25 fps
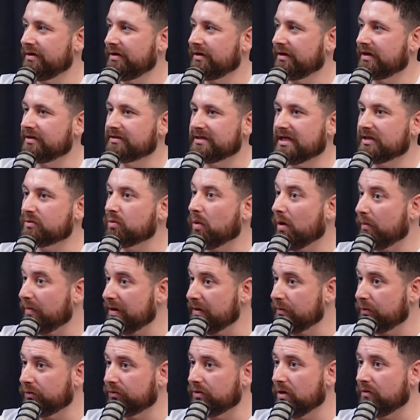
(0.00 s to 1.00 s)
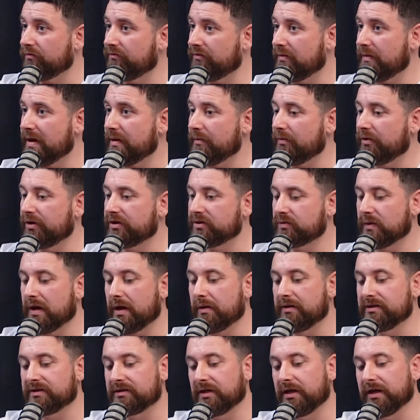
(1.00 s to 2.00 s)
because that's what people don't remember as
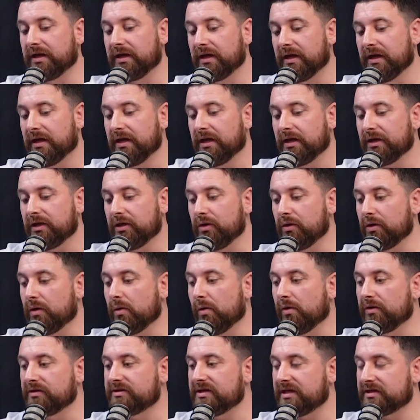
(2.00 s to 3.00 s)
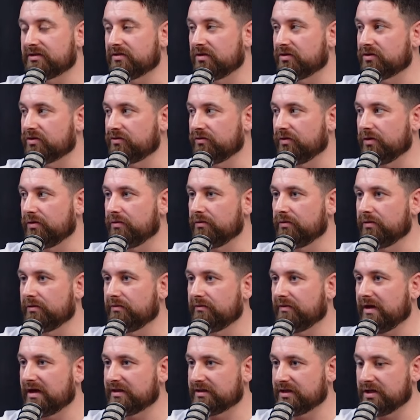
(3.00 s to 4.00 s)
well. Is like you go on testosterone
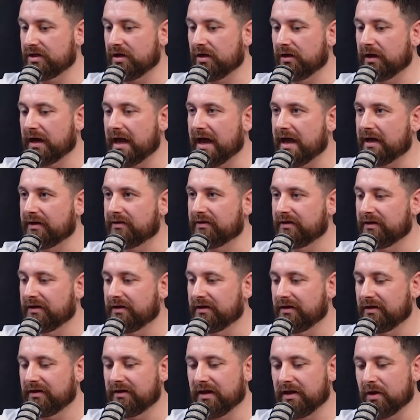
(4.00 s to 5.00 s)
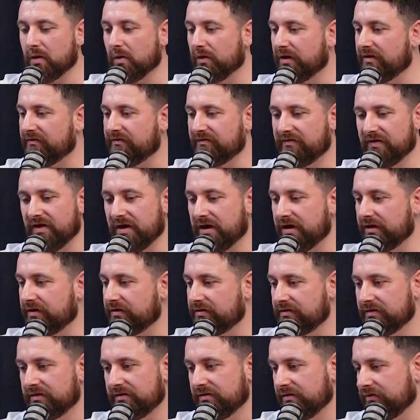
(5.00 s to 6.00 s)
as a young lad. They go on it for
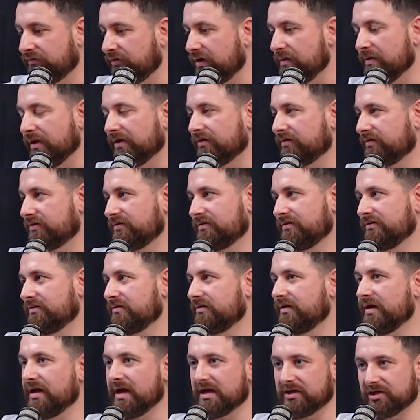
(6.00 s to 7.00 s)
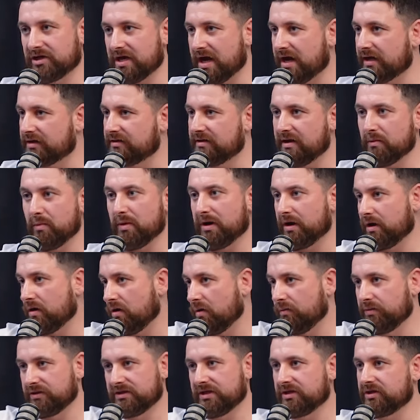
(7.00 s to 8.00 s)
3 months. They get jacked. They win a
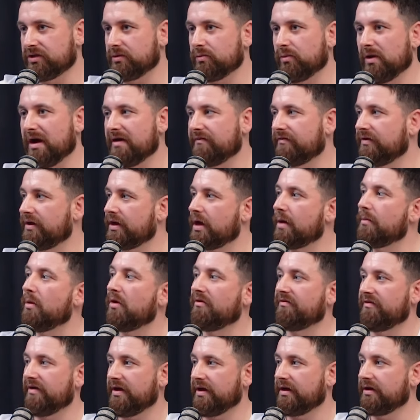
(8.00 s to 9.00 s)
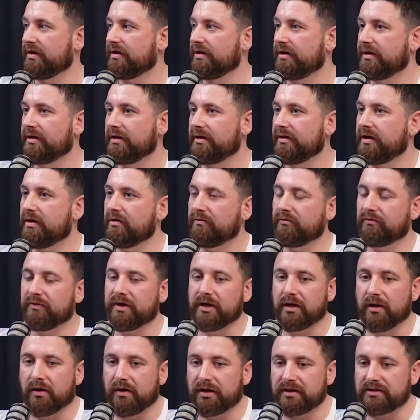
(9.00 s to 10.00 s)
competition, whatever. They come off it. They don't
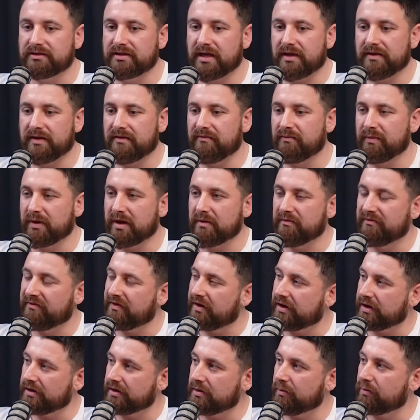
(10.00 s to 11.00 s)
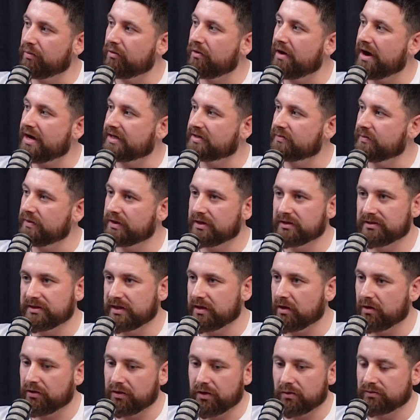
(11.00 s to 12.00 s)
realize that they've become fucking depressed because
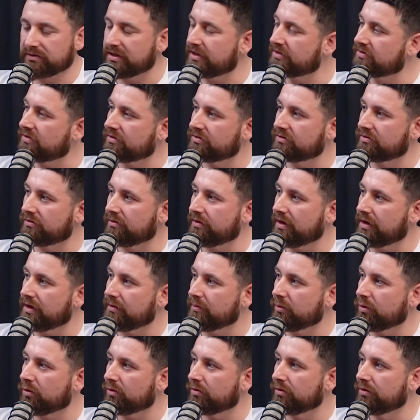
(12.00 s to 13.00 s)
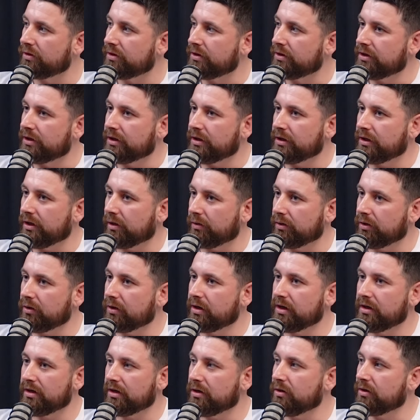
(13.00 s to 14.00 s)
they got no testosterone anymore. You know, you
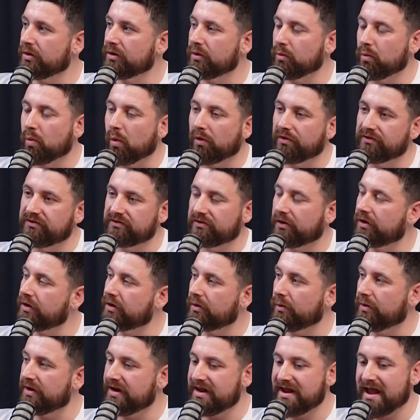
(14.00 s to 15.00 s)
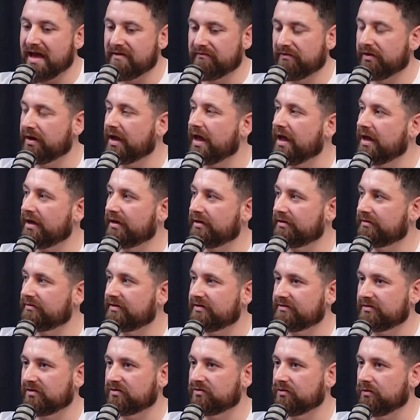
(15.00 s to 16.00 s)
can do one cycle and never get
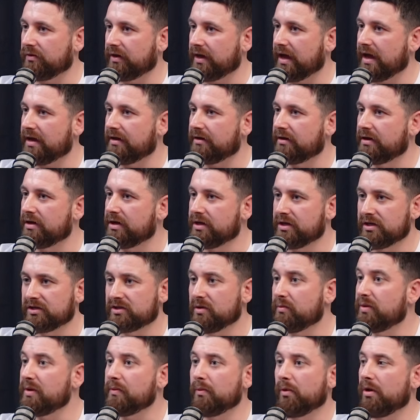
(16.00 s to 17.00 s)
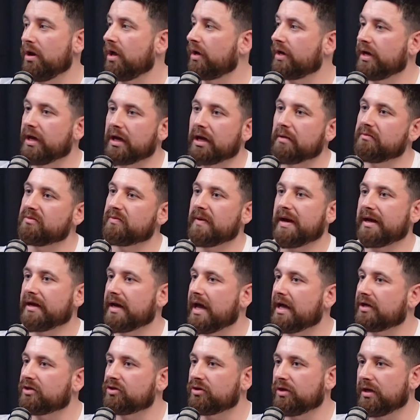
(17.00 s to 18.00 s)
testosterone again. Some people are lucky; it comes back
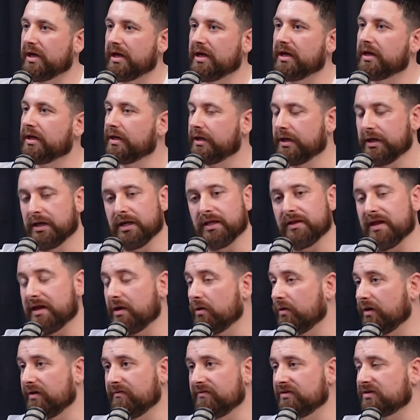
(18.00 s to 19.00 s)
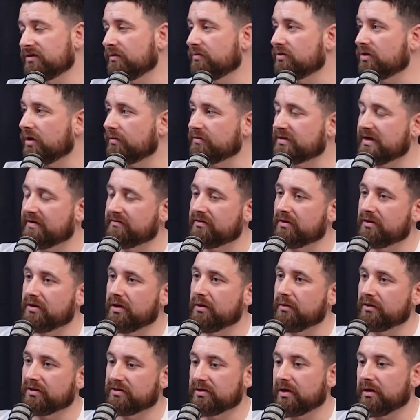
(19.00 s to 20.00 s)
naturally. They don't even sometimes have to
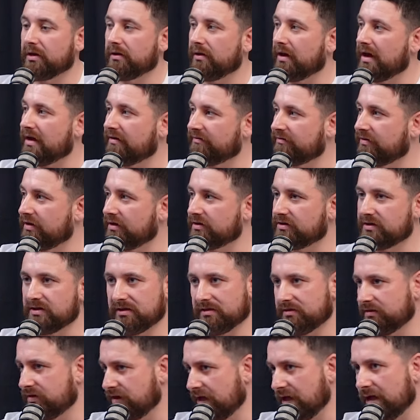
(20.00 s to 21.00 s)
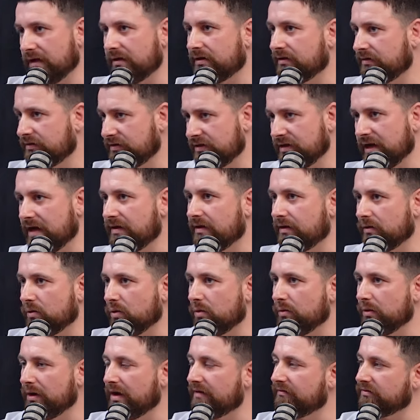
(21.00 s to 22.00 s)
do a cycle after to get their
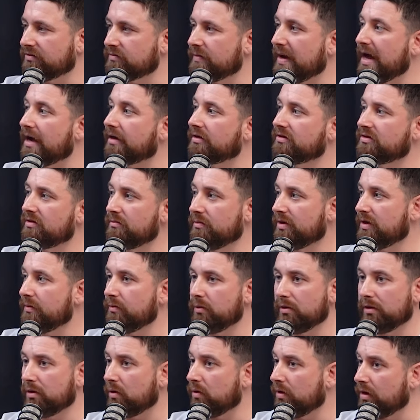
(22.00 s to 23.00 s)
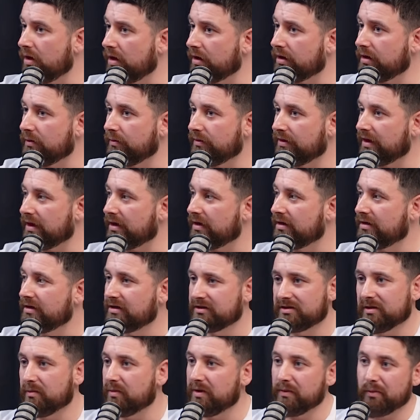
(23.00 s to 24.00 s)
hormone levels back. Some people are quite lucky with that.
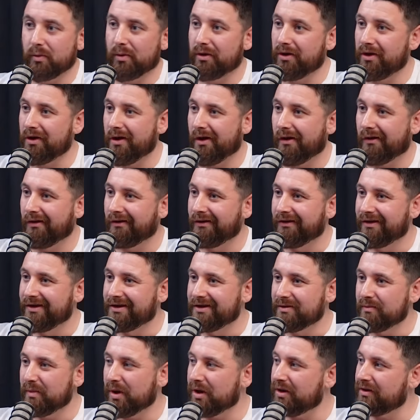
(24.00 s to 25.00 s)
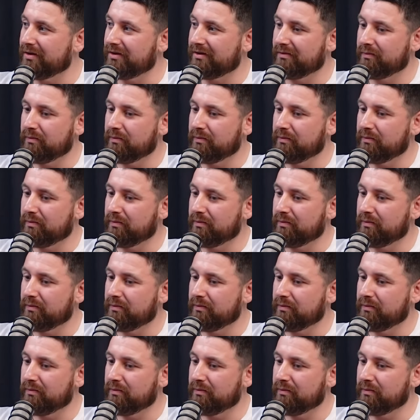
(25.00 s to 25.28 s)
Some people are not. But